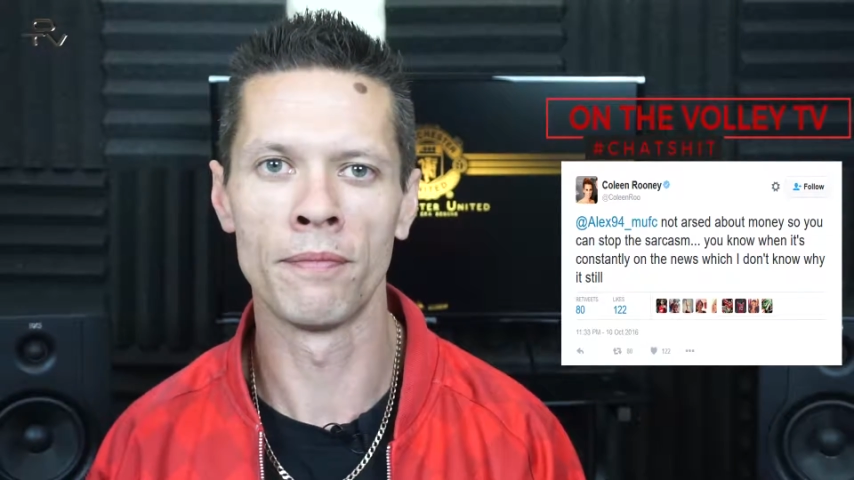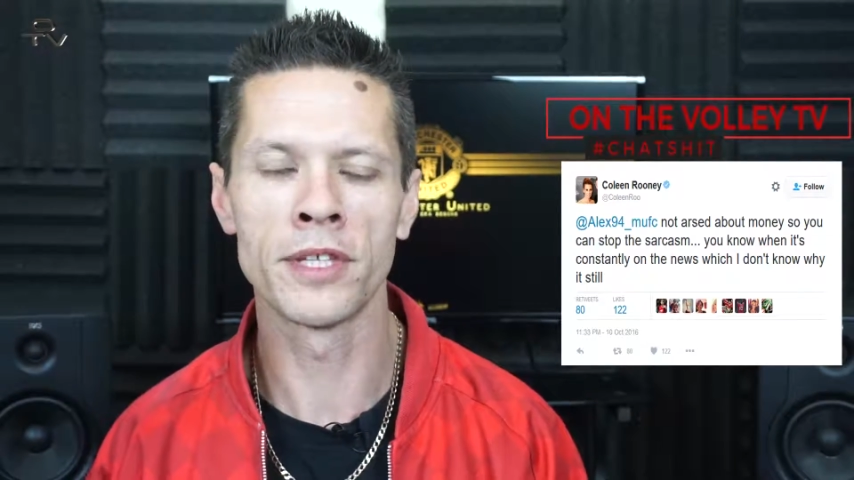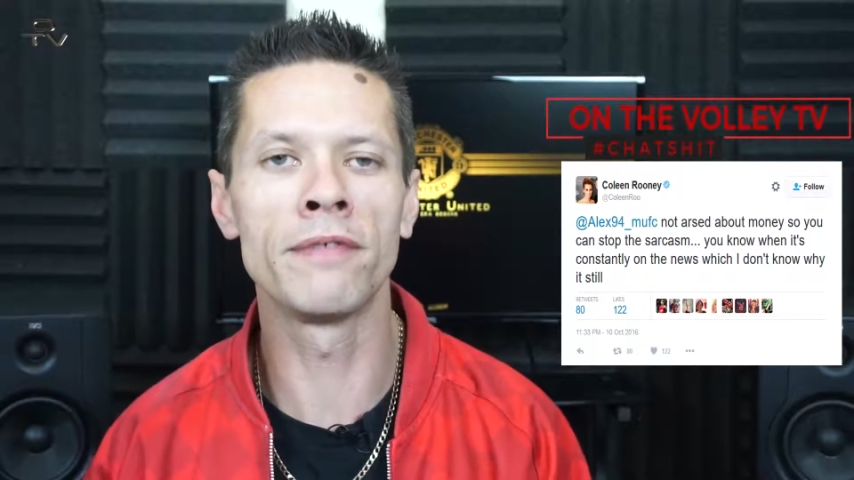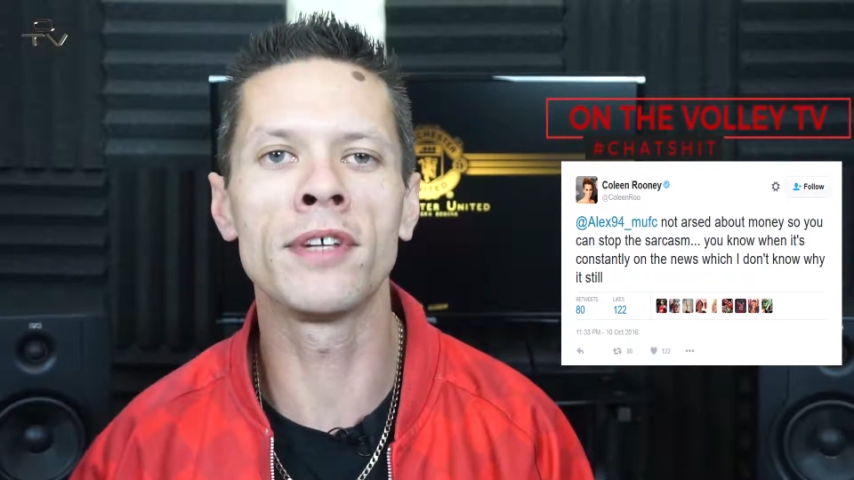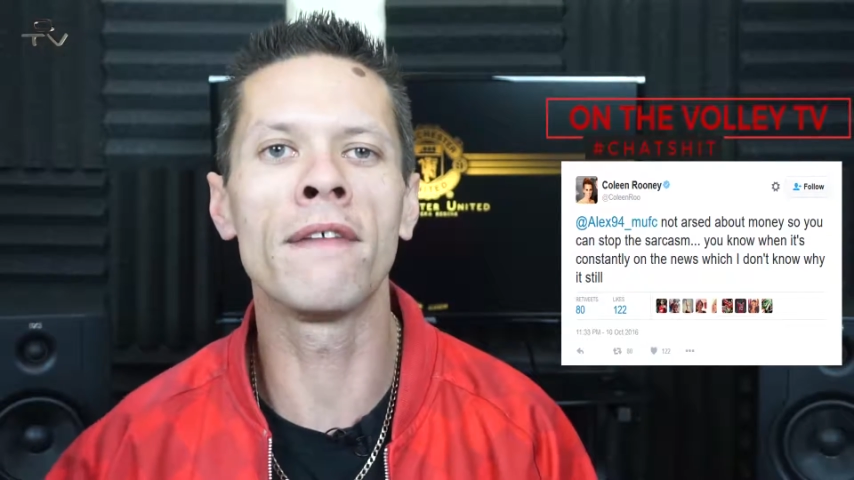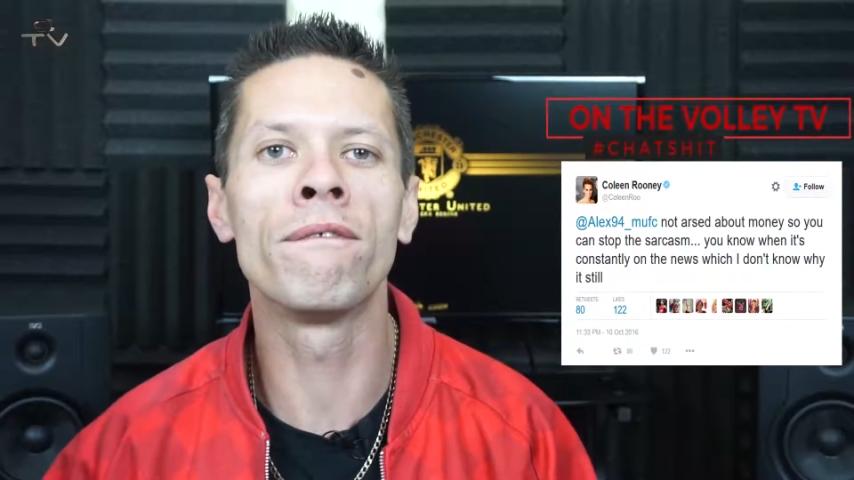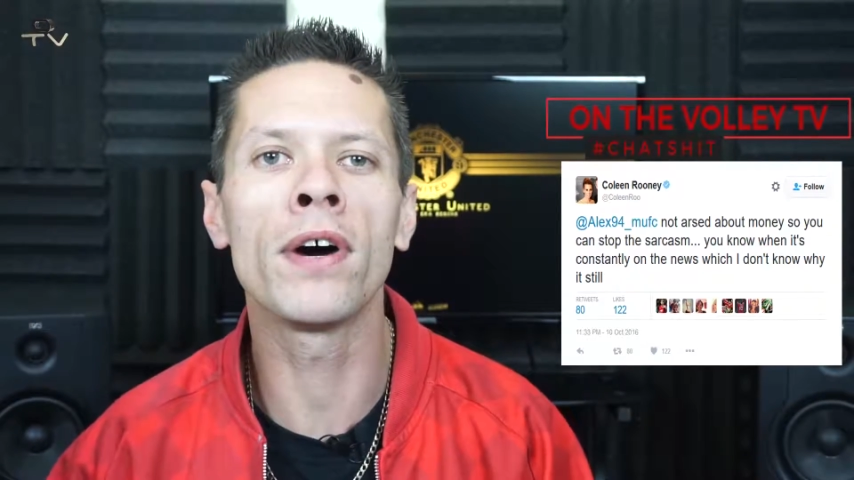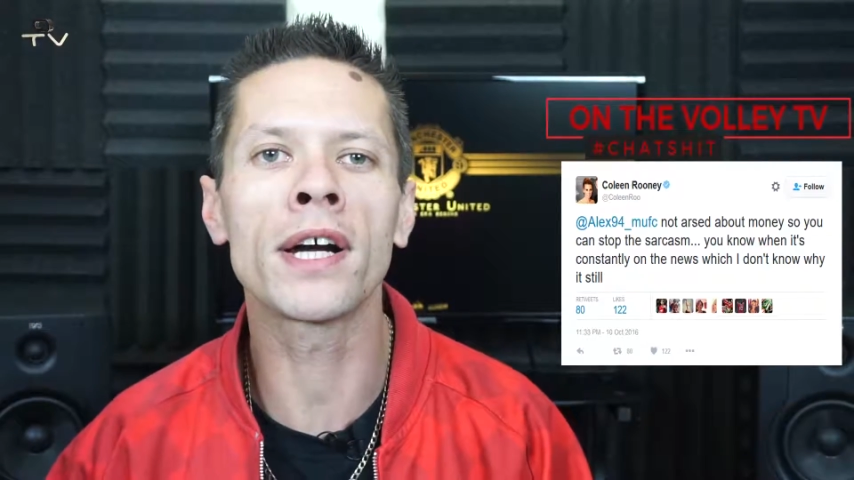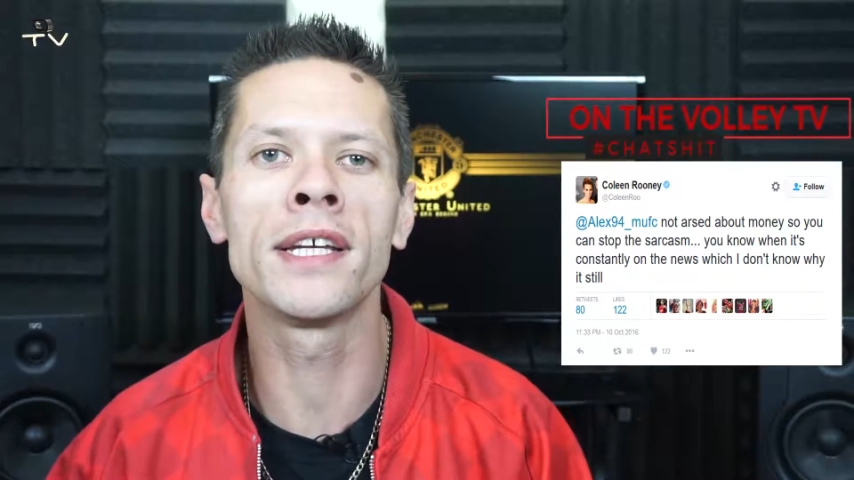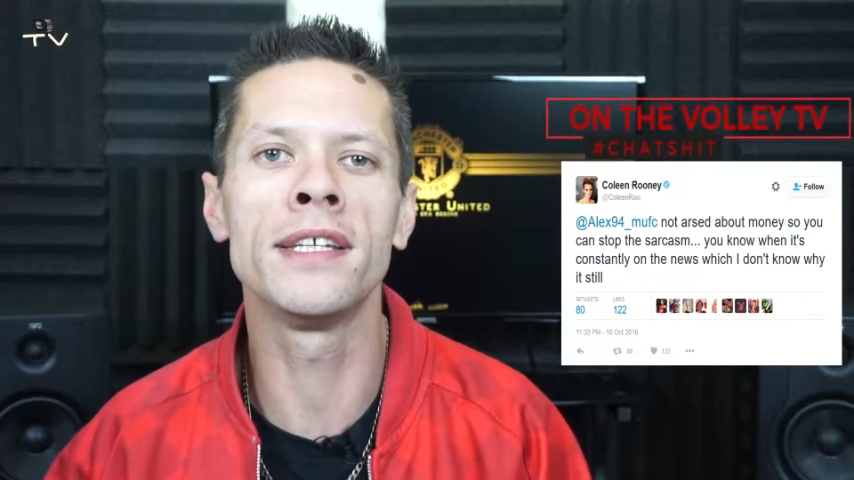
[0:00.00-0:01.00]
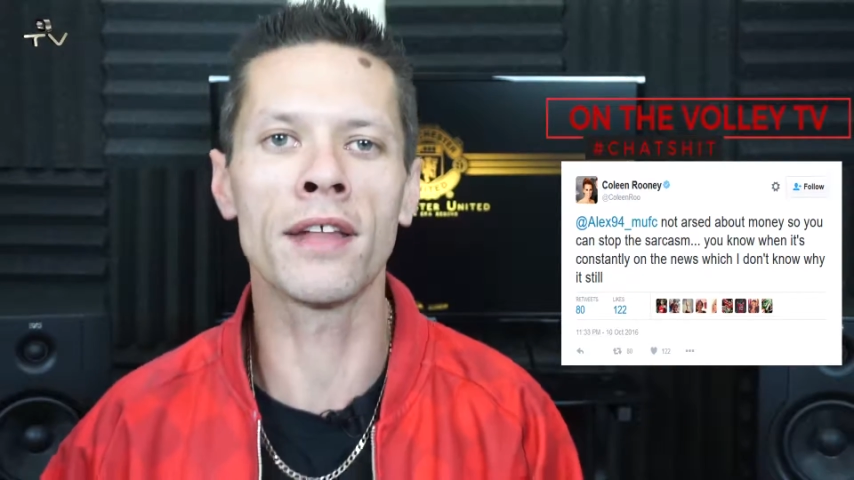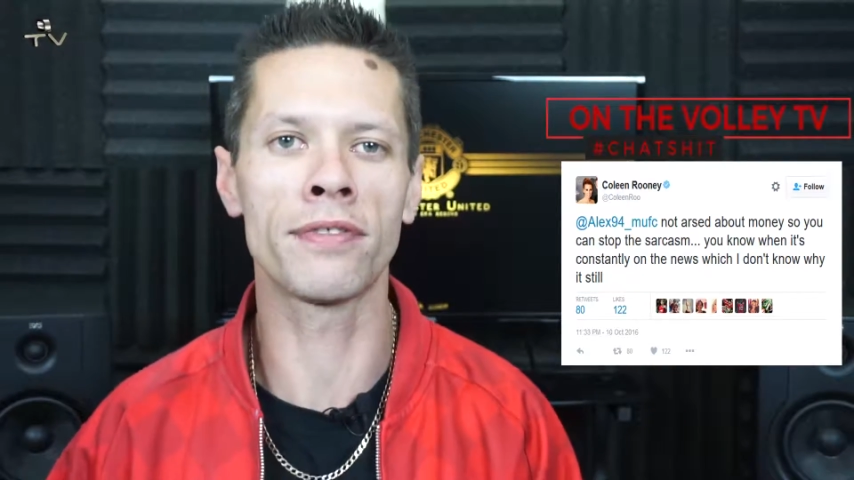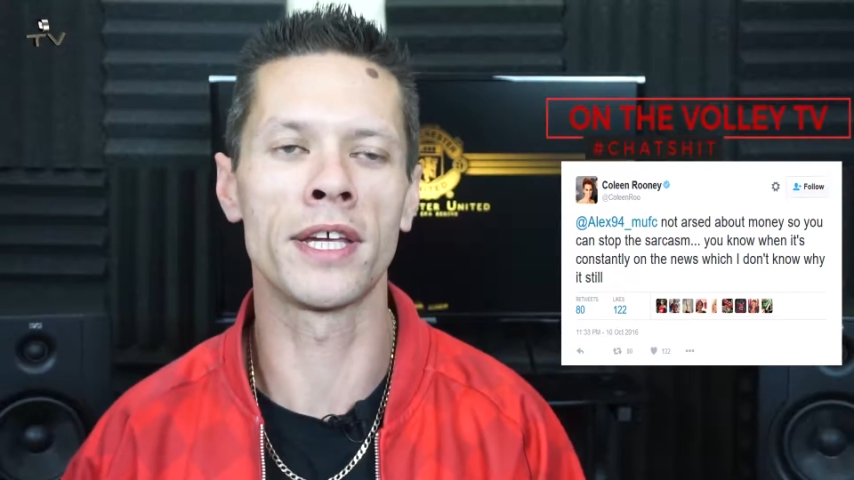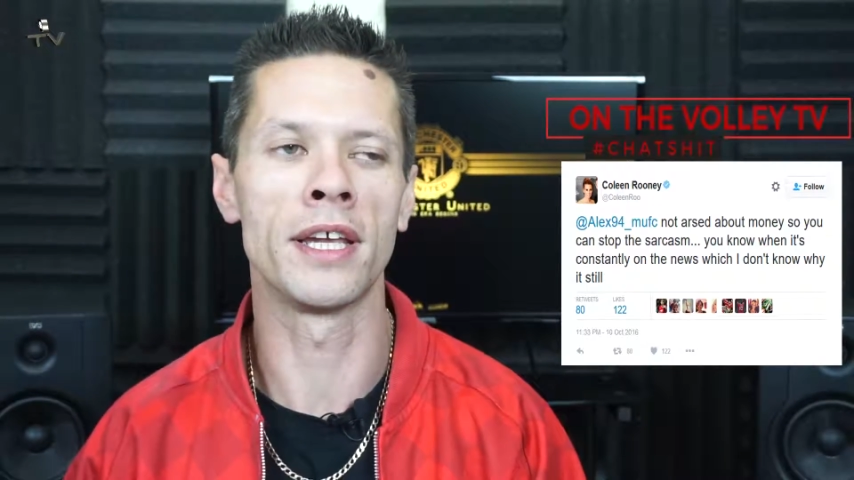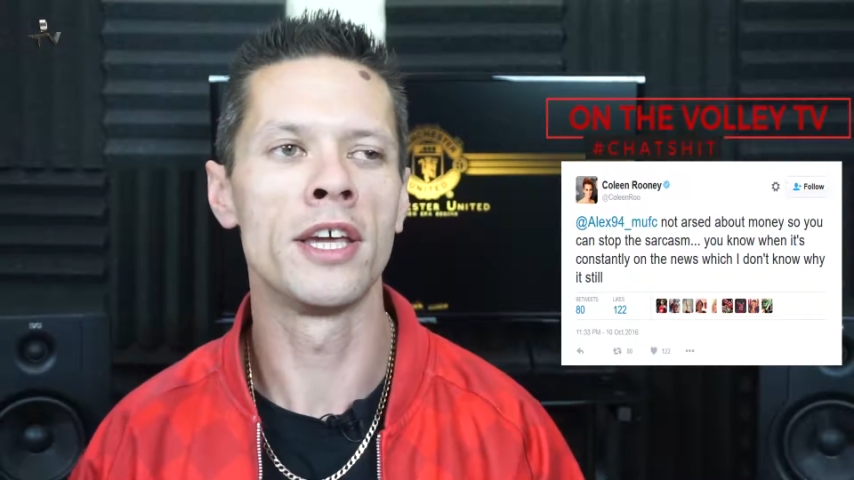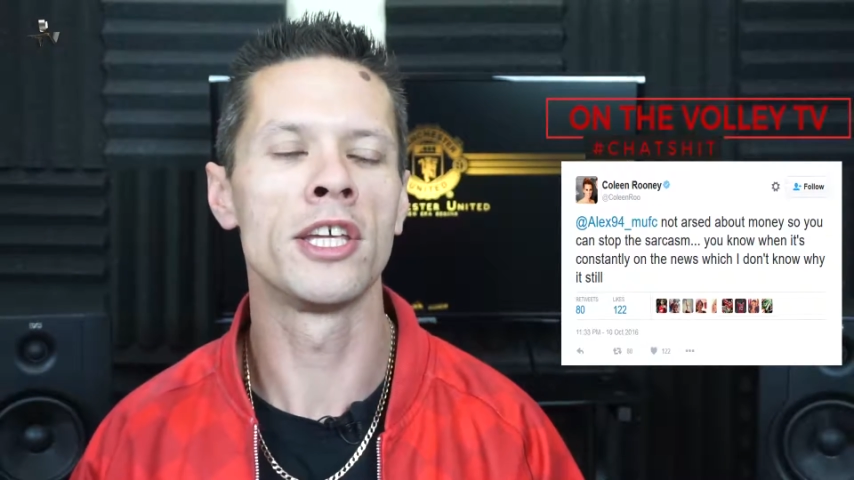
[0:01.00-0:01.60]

You've done fucking nothing.